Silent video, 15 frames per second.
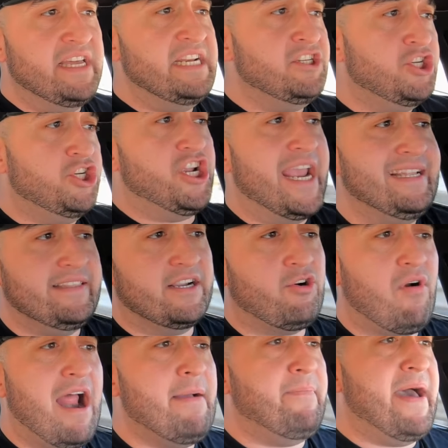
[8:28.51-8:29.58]
It didn't shake the
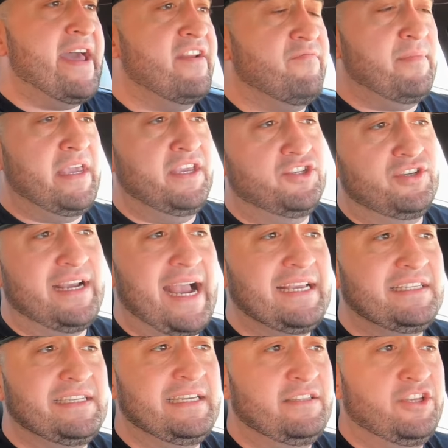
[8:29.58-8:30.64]
crap out of me. As you
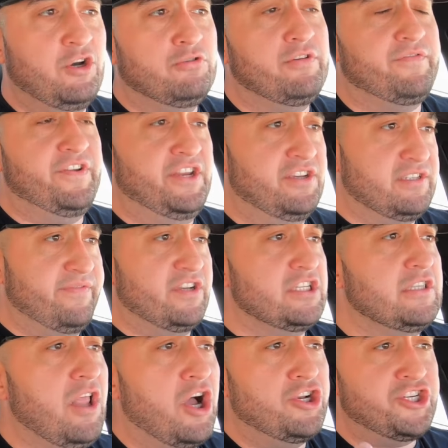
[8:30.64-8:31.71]
guys see in the older videos of
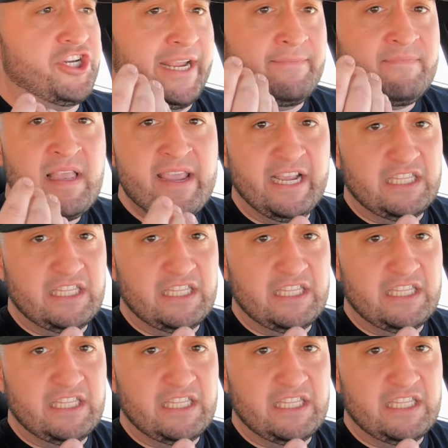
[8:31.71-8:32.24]
us launching,